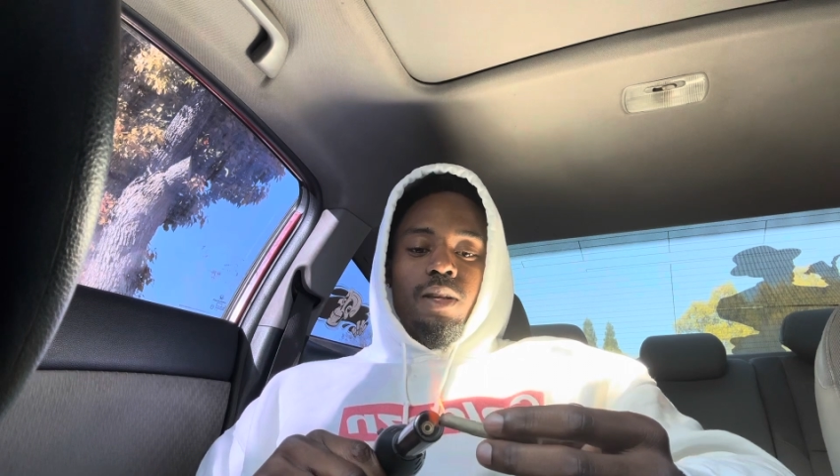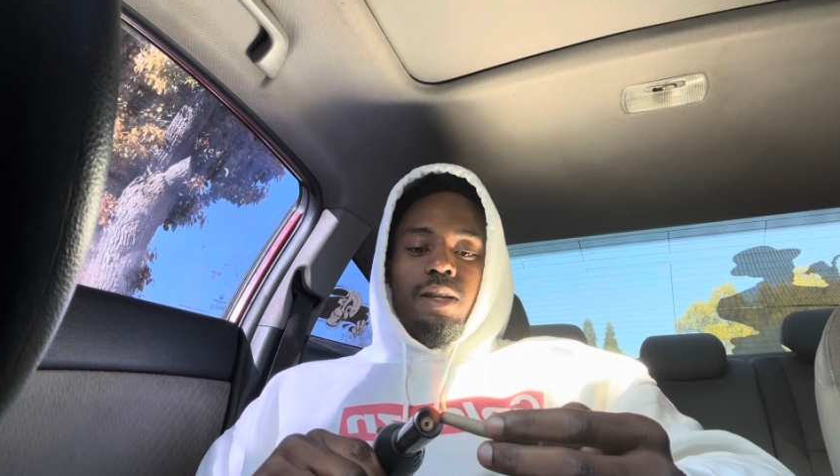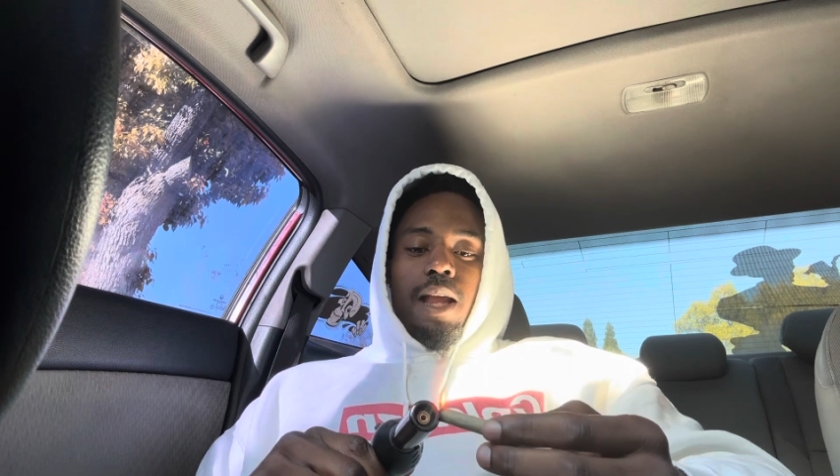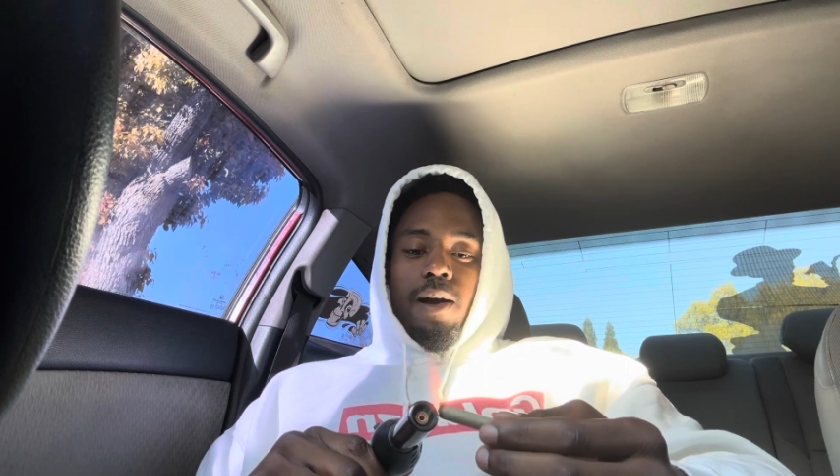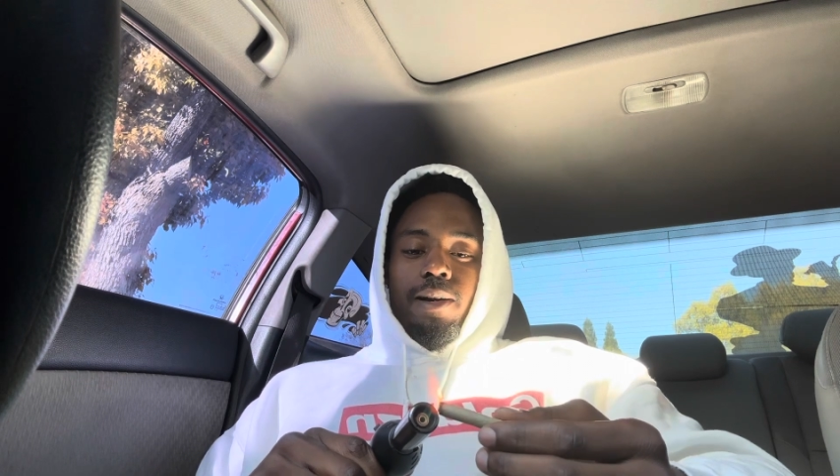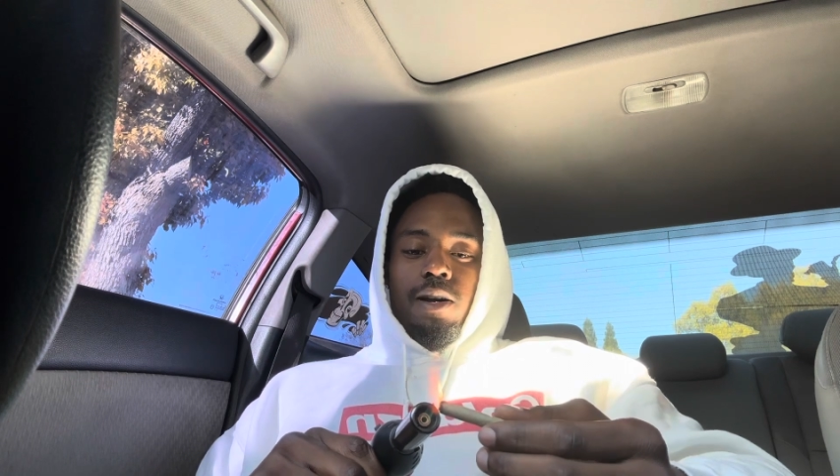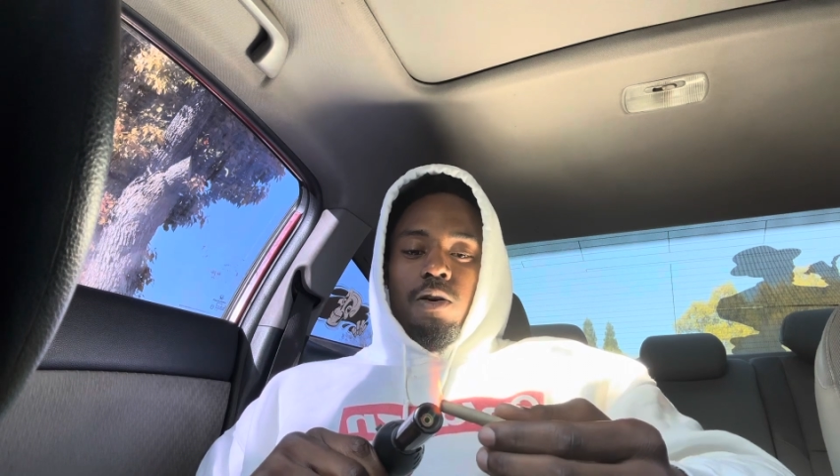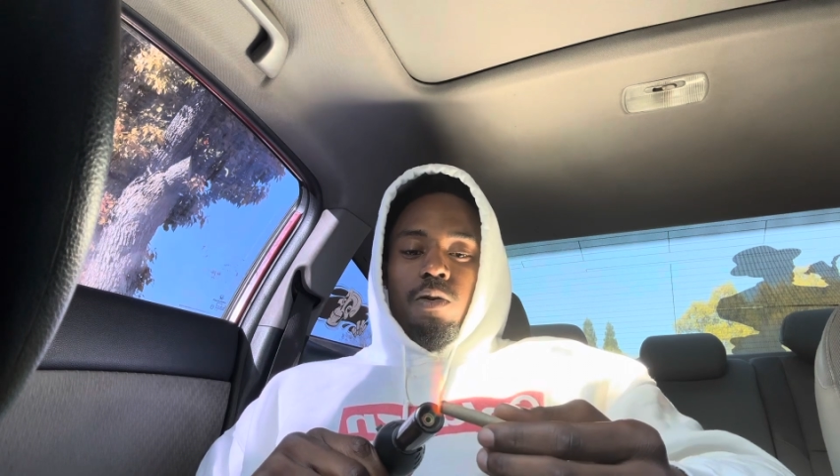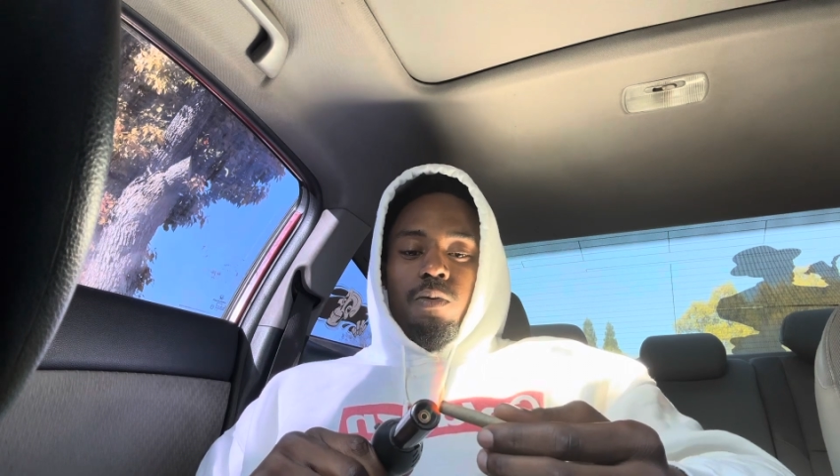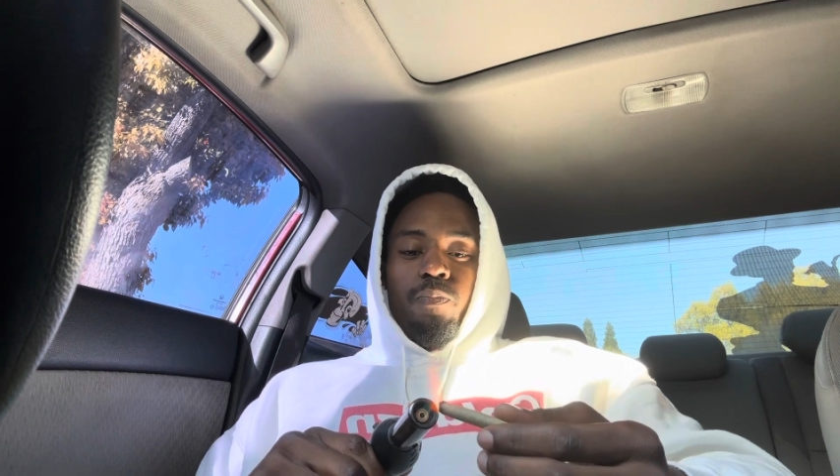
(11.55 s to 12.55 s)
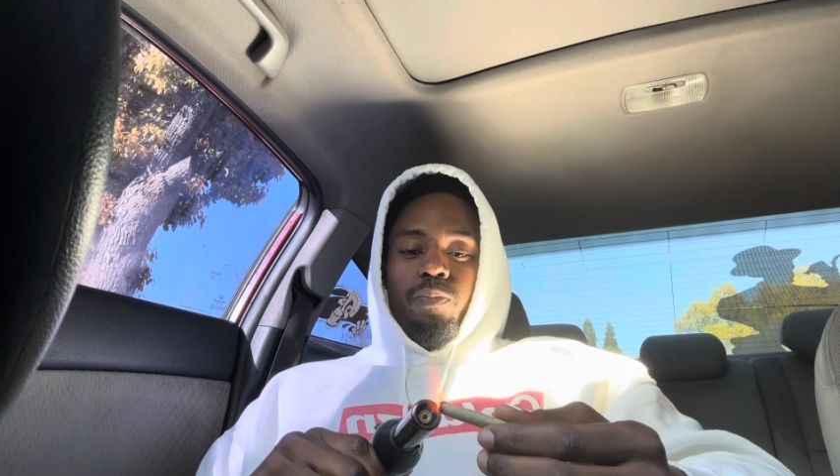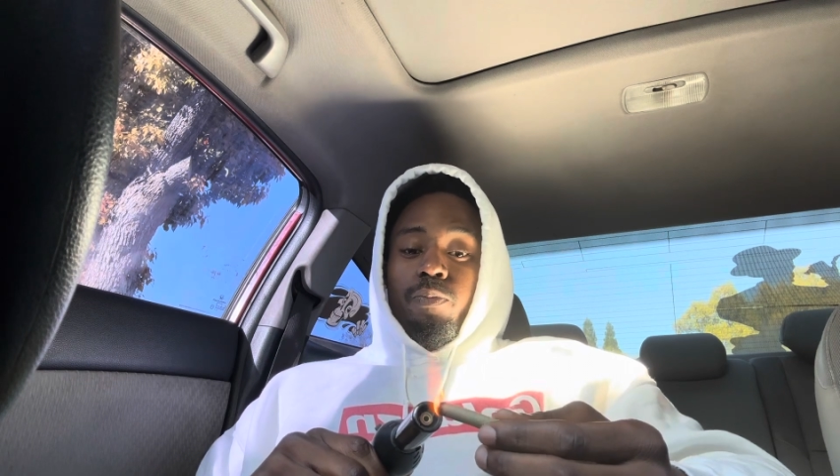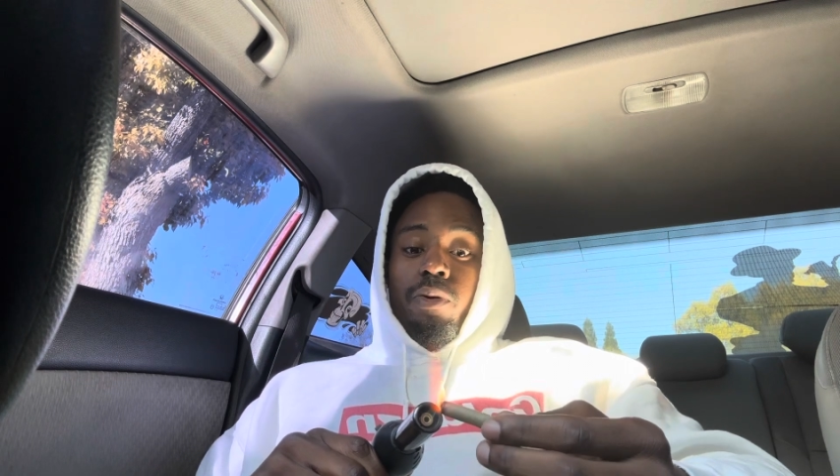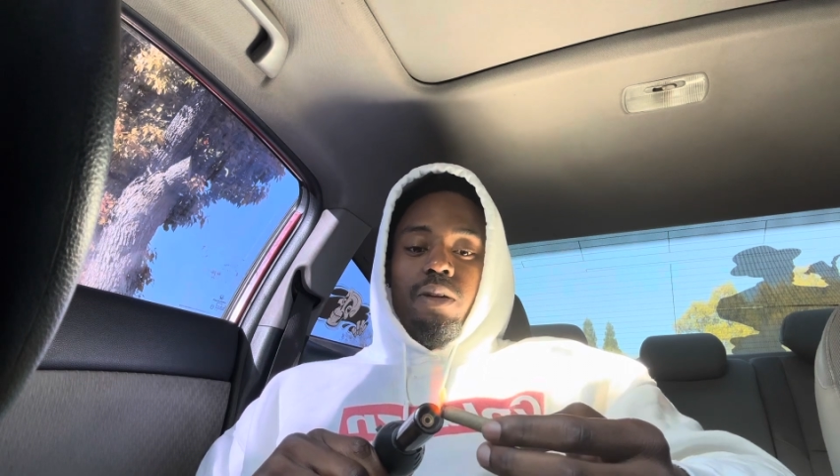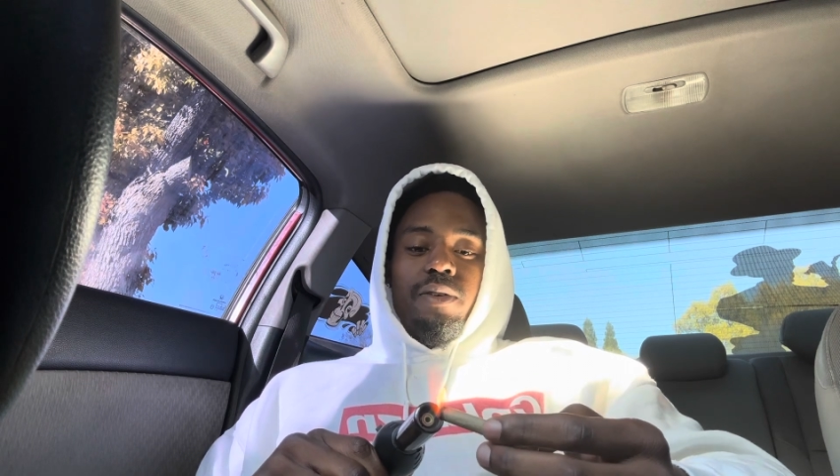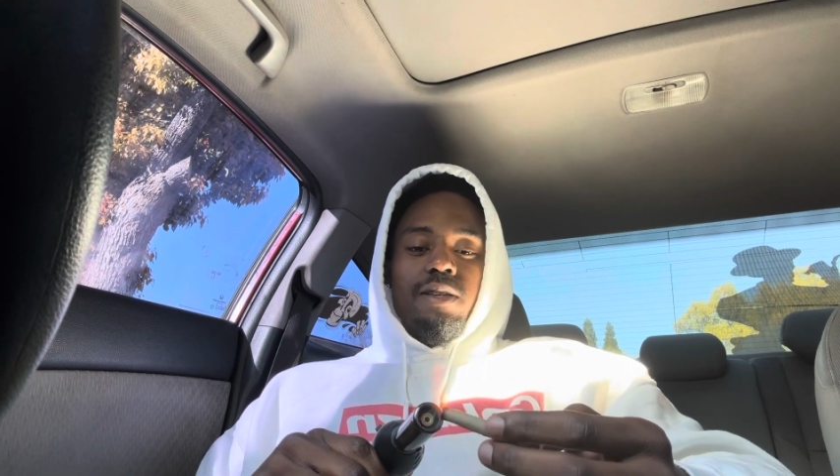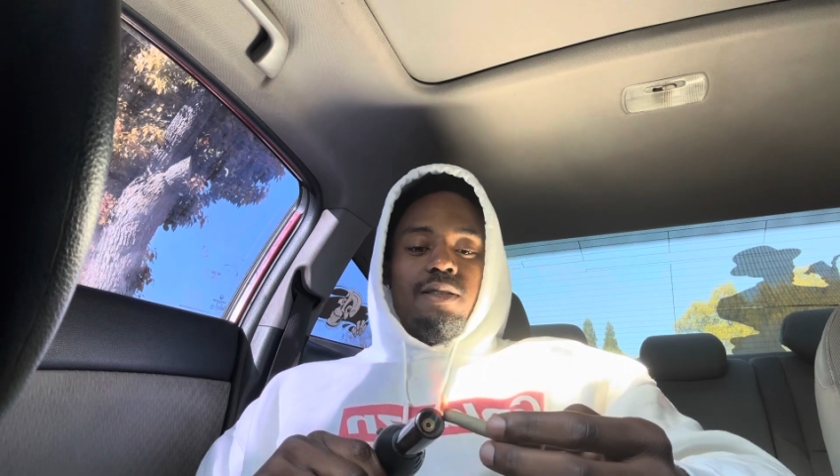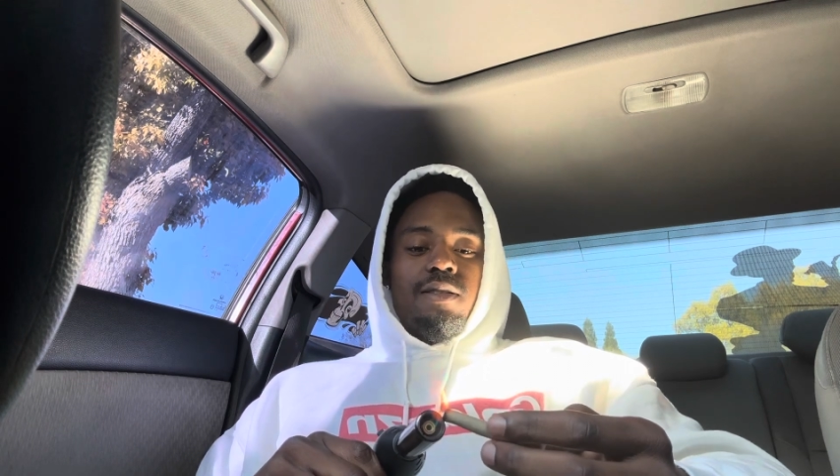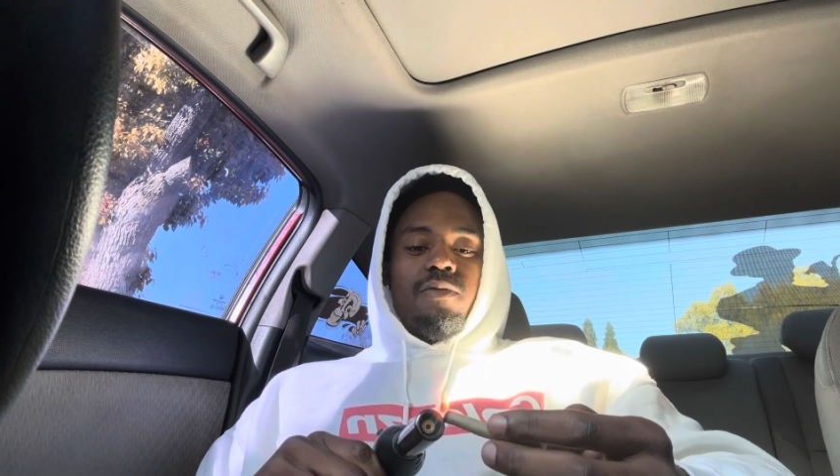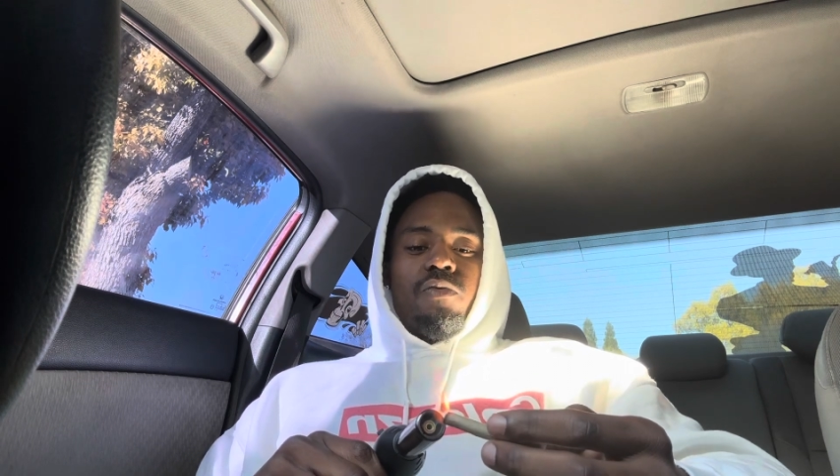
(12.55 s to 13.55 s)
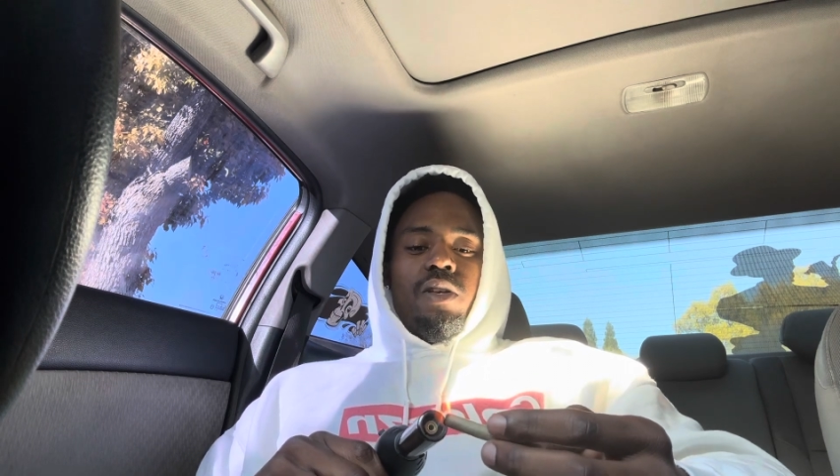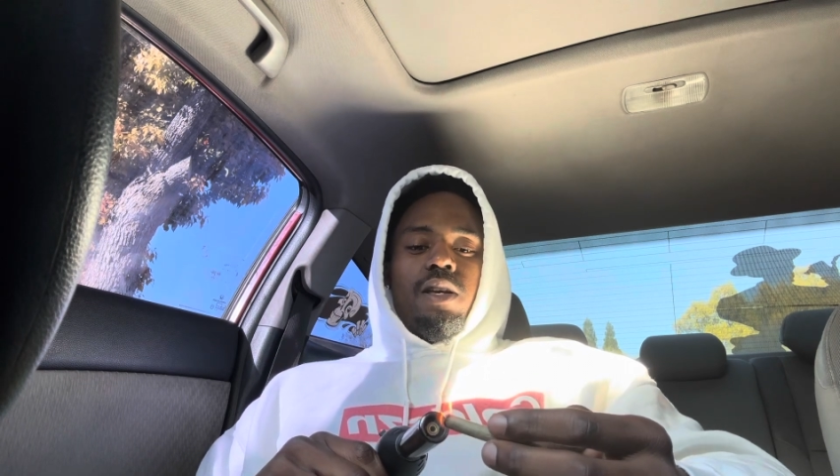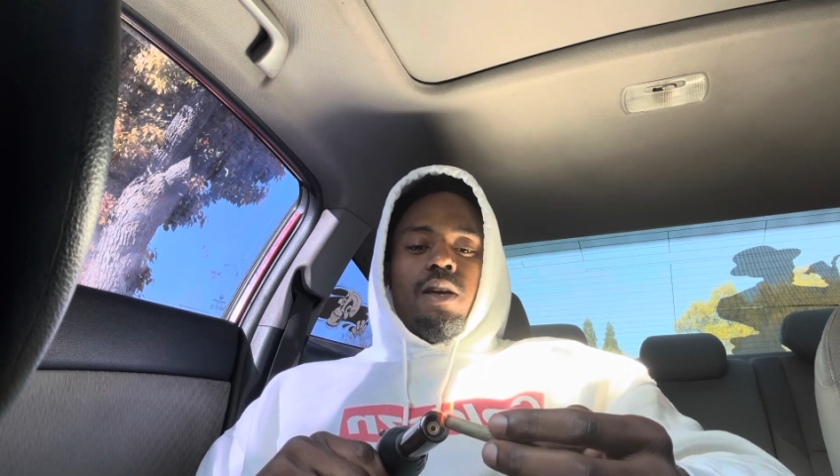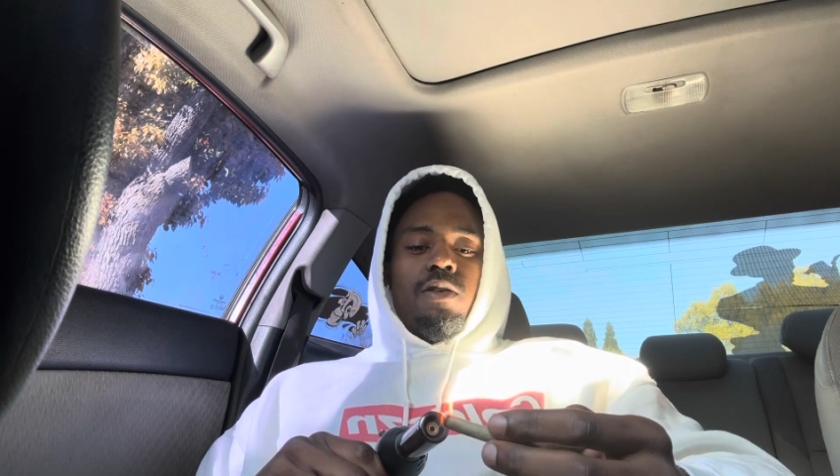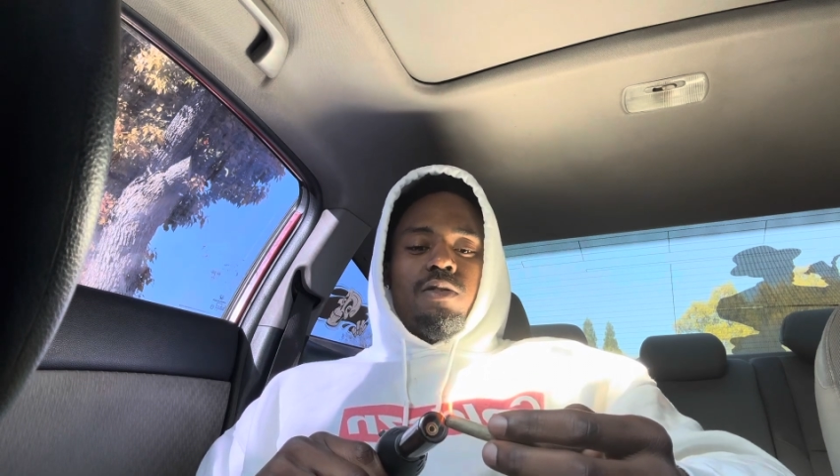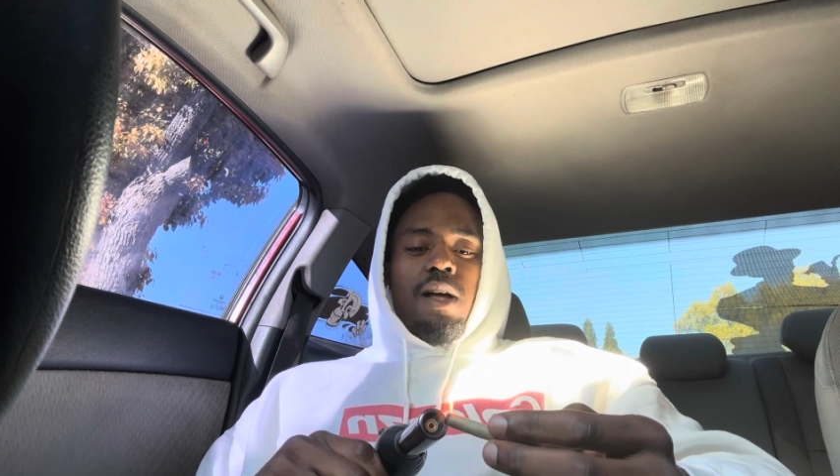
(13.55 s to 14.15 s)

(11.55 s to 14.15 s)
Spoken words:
Now, I know previous videos